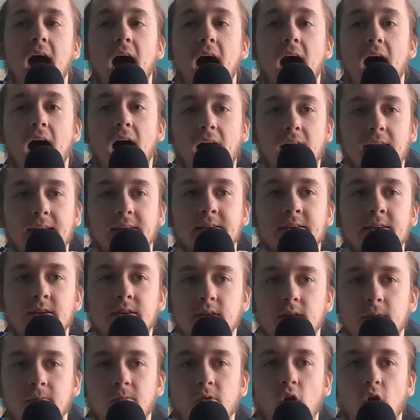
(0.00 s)
And
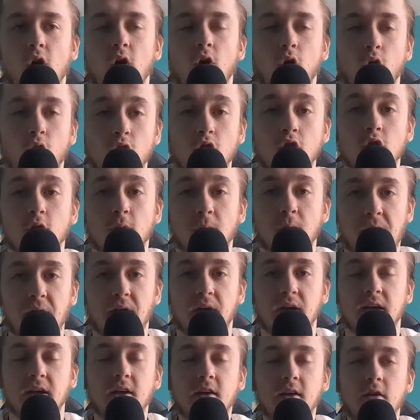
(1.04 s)

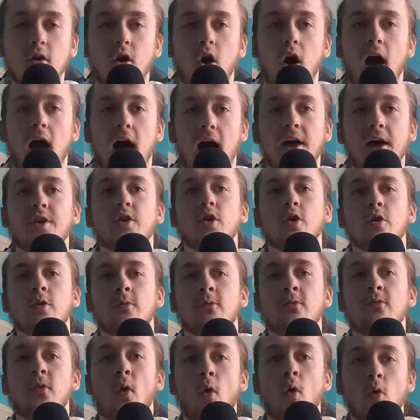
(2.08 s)
ultimately, and
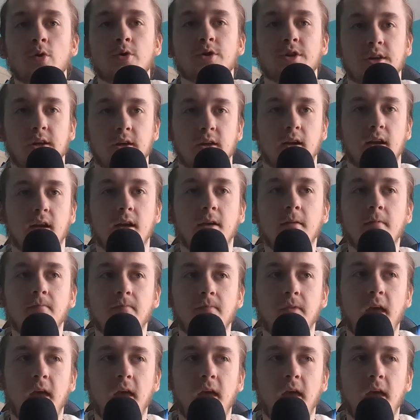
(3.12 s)
unfortunately,